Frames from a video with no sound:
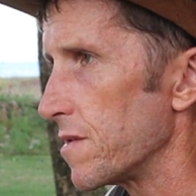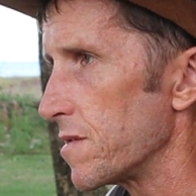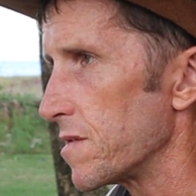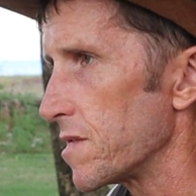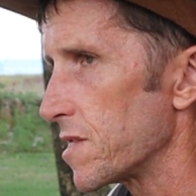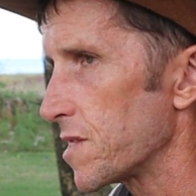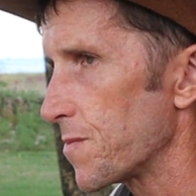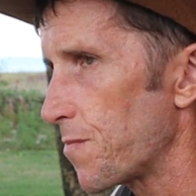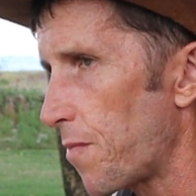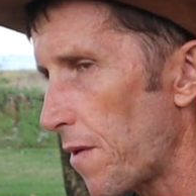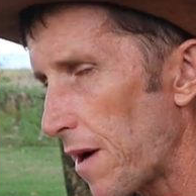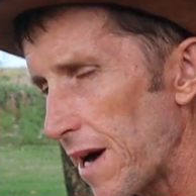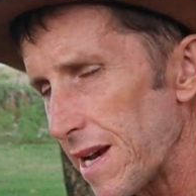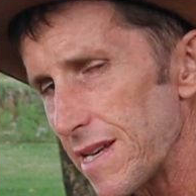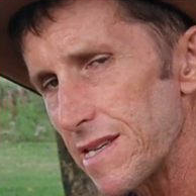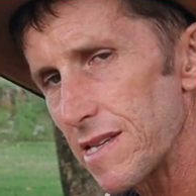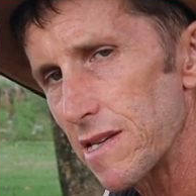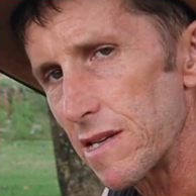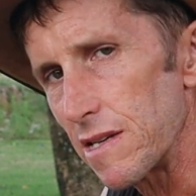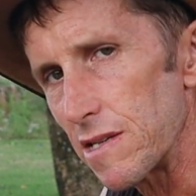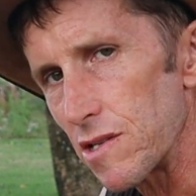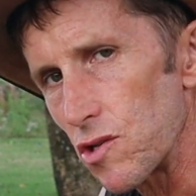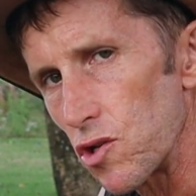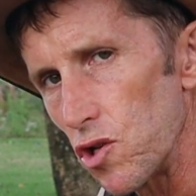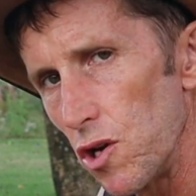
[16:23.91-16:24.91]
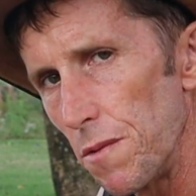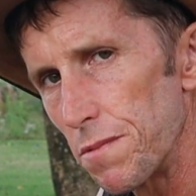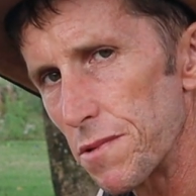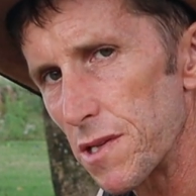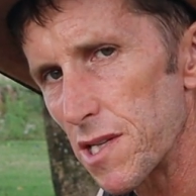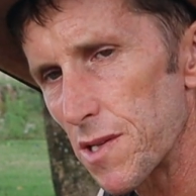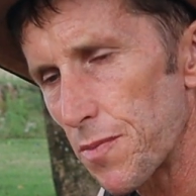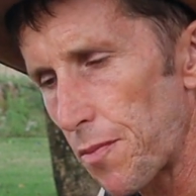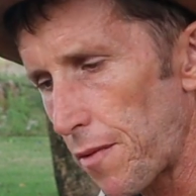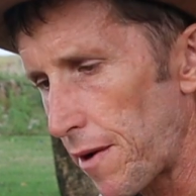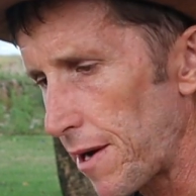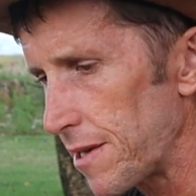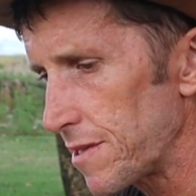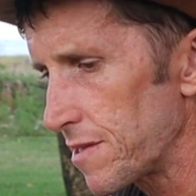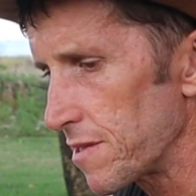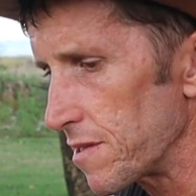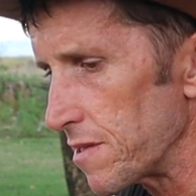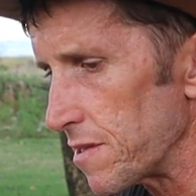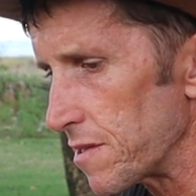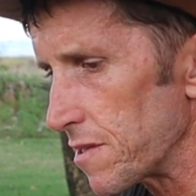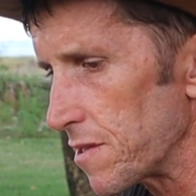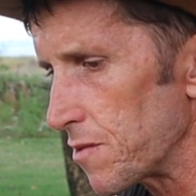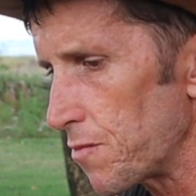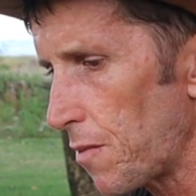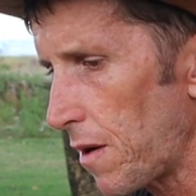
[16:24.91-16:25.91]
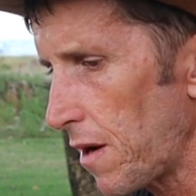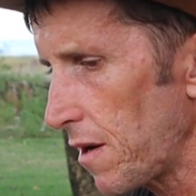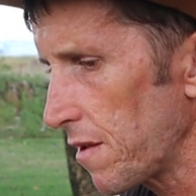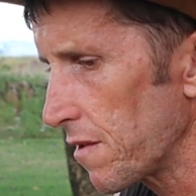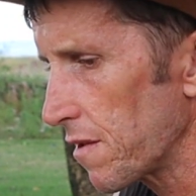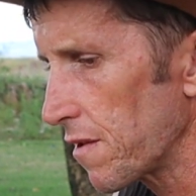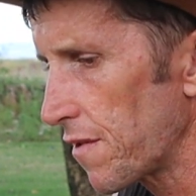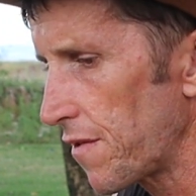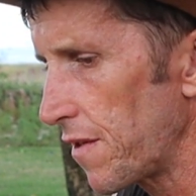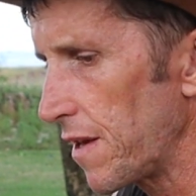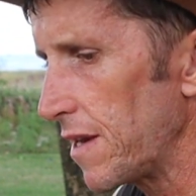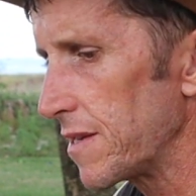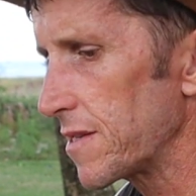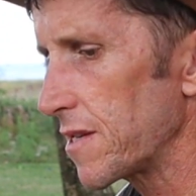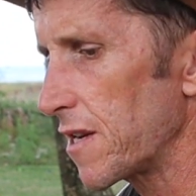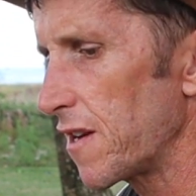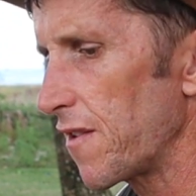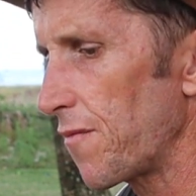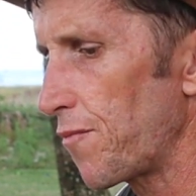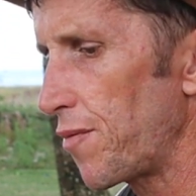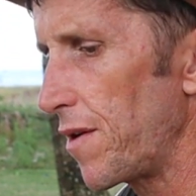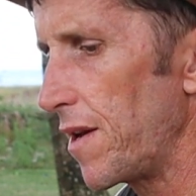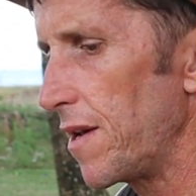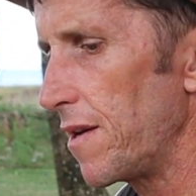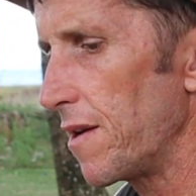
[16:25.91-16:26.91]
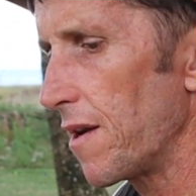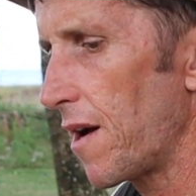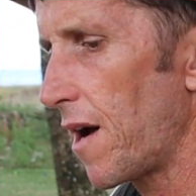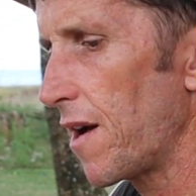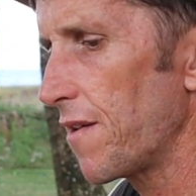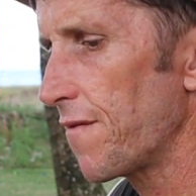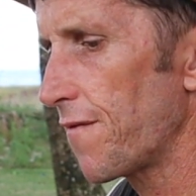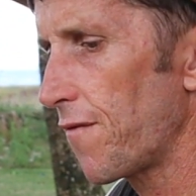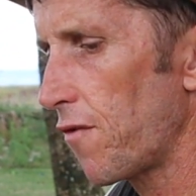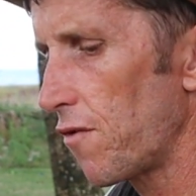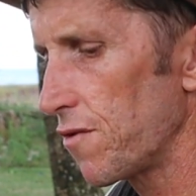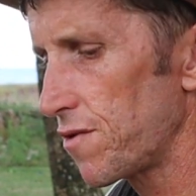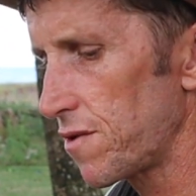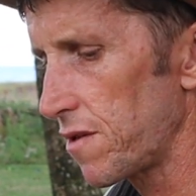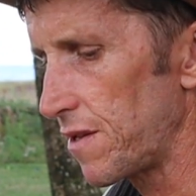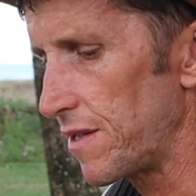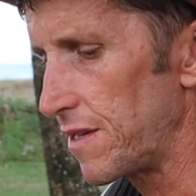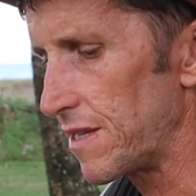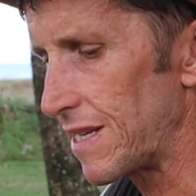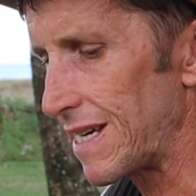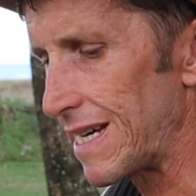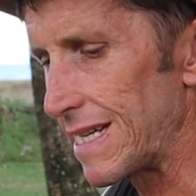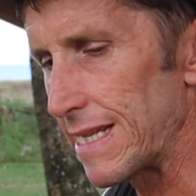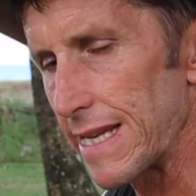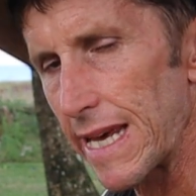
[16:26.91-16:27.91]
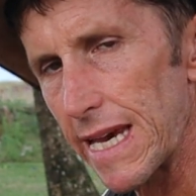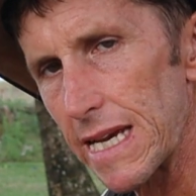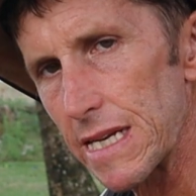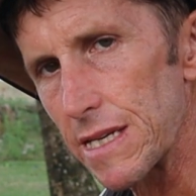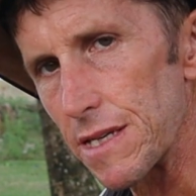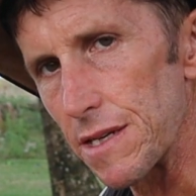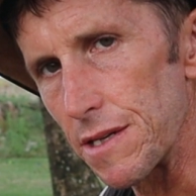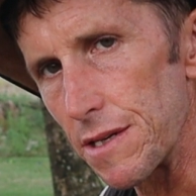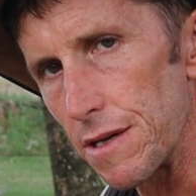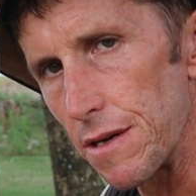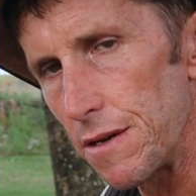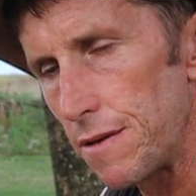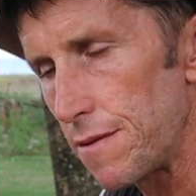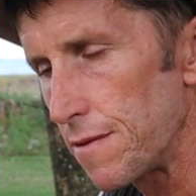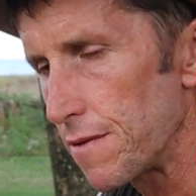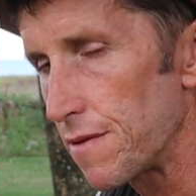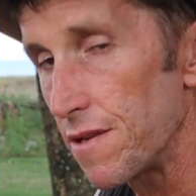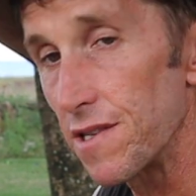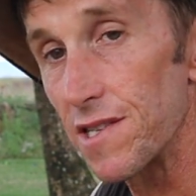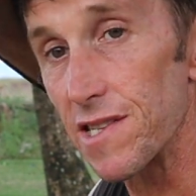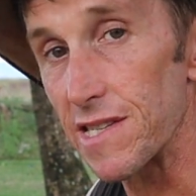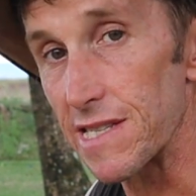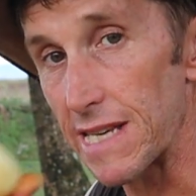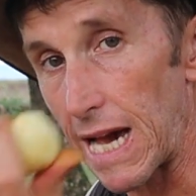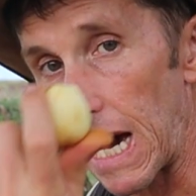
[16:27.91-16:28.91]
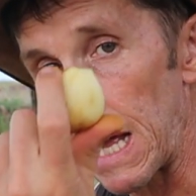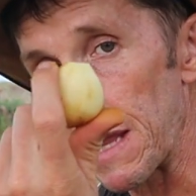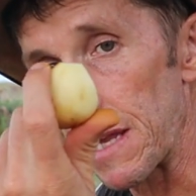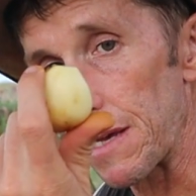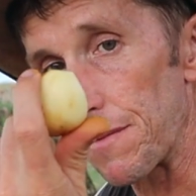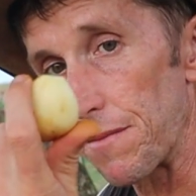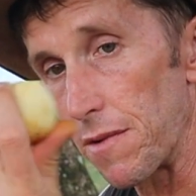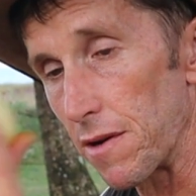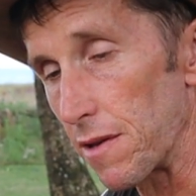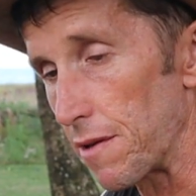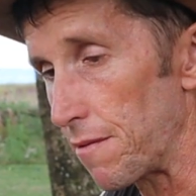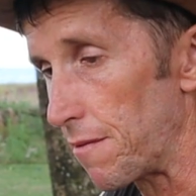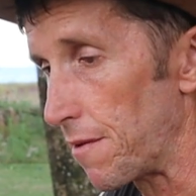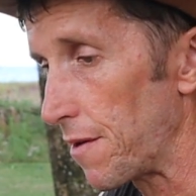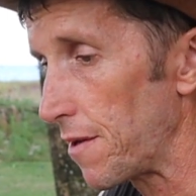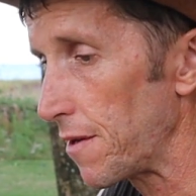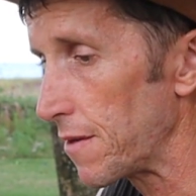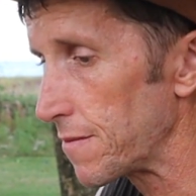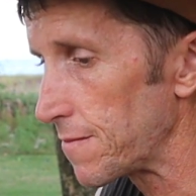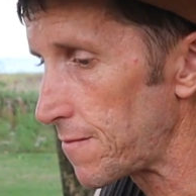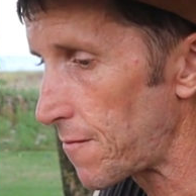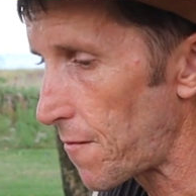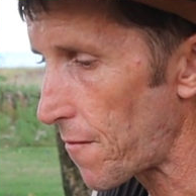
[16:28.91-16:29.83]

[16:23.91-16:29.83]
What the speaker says: spices, herbs and spices, is one of the things that have been unfortunately neglected. This is garlic, by the way,